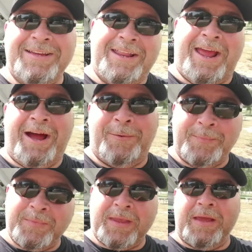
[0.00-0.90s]
anyhow,
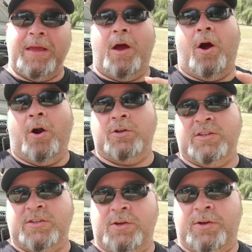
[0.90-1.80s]
ours
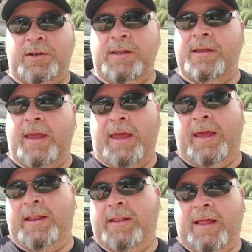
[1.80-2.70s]
is good.
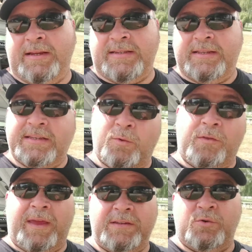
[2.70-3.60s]
And like I said, that's
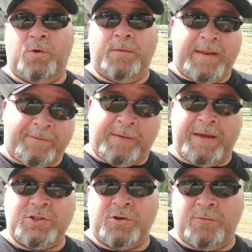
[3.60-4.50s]
one of the things you want to definitely
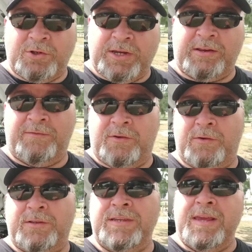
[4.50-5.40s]
make sure when checking
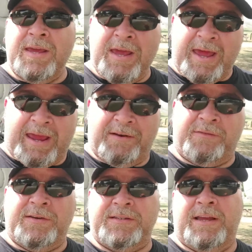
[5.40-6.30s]
fluids:
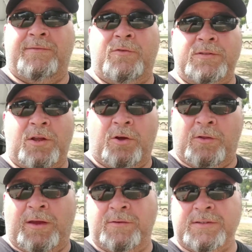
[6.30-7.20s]
antifreeze levels,
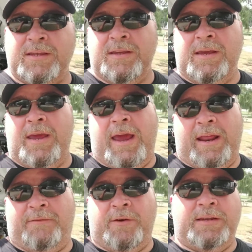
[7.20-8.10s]
all those.
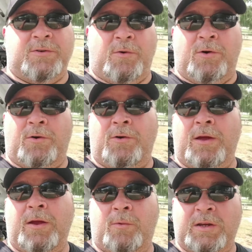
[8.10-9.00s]
Antifreeze, oil,
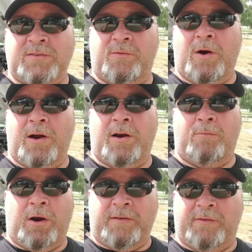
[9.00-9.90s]
reservoir,
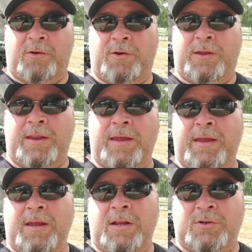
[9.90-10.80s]
brake fluid,
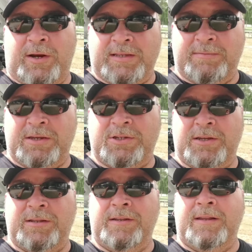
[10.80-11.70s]

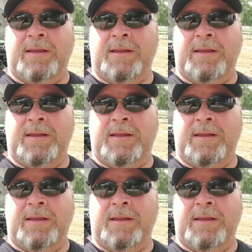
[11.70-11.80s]
transmission,